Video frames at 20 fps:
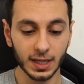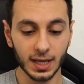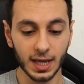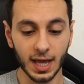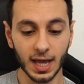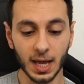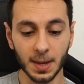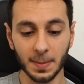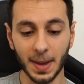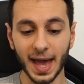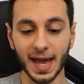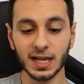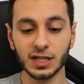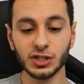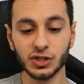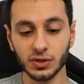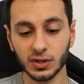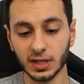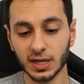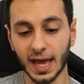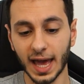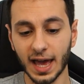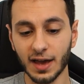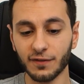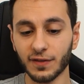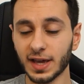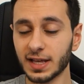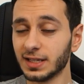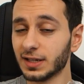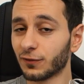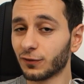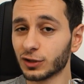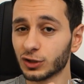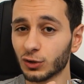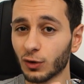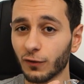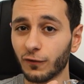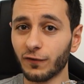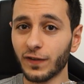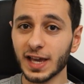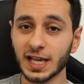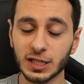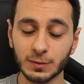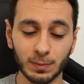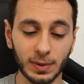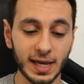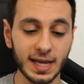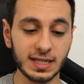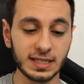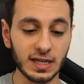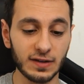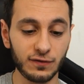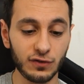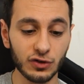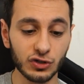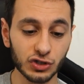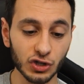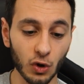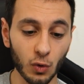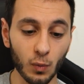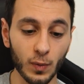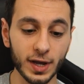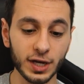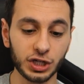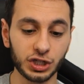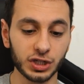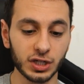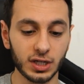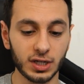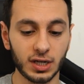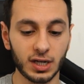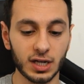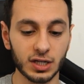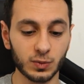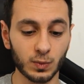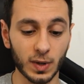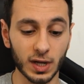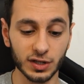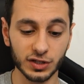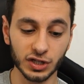and you can have a different sort of faceplate if you so wish as well.